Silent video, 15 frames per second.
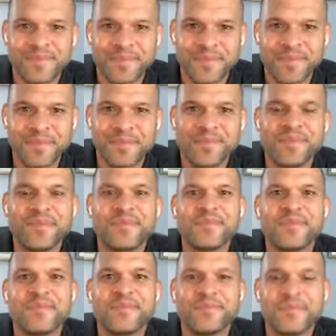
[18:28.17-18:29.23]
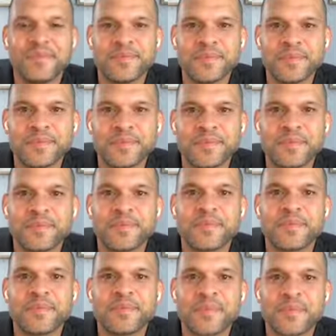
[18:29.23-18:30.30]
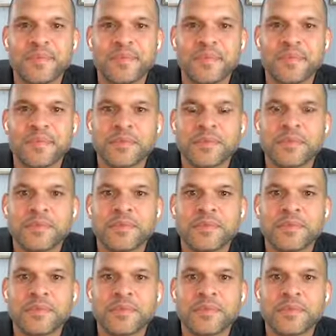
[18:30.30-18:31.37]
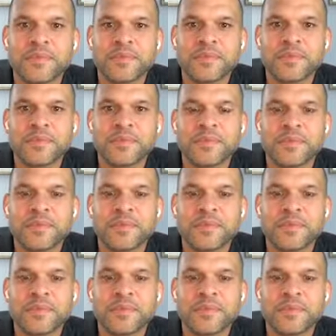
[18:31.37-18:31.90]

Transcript: The person shown says nothing.